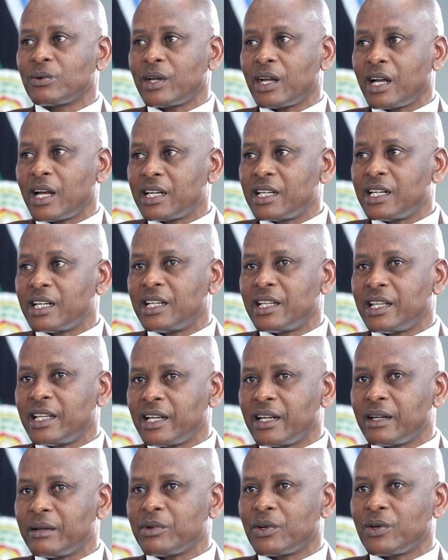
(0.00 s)
were added
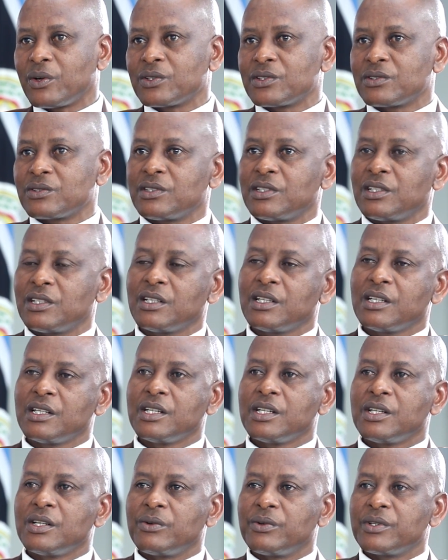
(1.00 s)
there, because
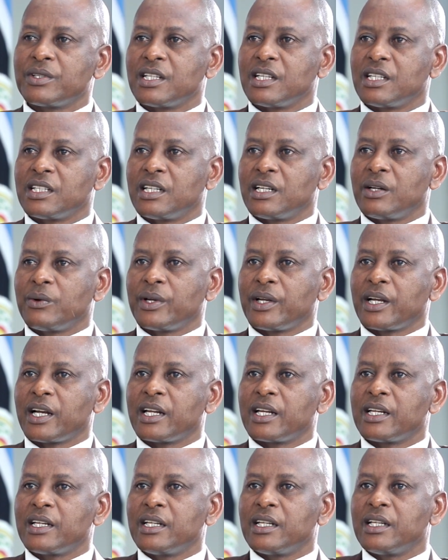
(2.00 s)
recently we
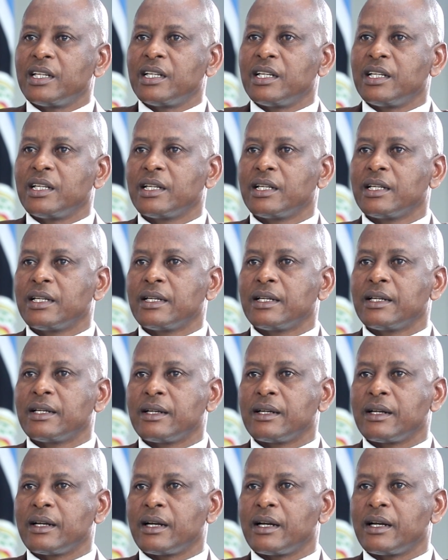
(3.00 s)
had,
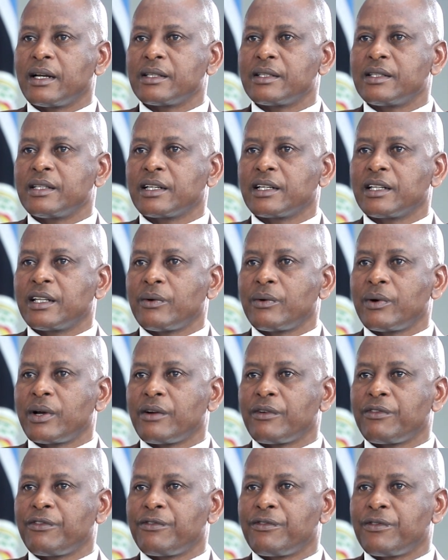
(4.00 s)
I think there
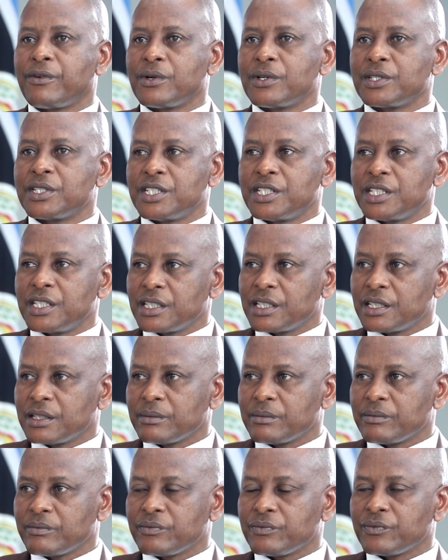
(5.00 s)
were 40.
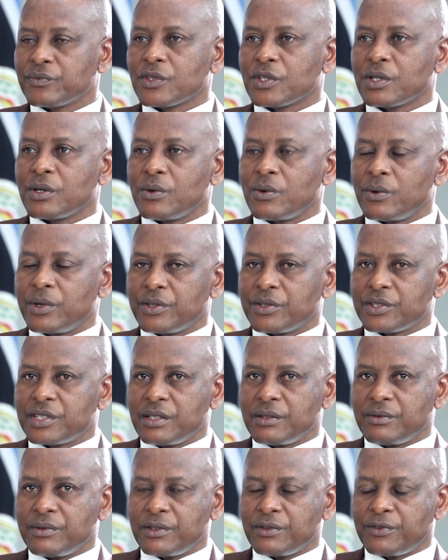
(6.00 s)
We
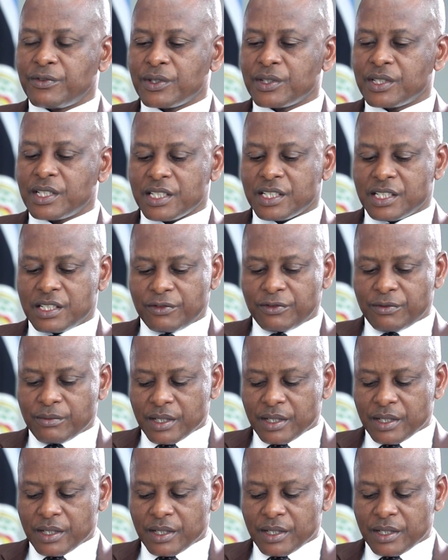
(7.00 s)
received 40 chief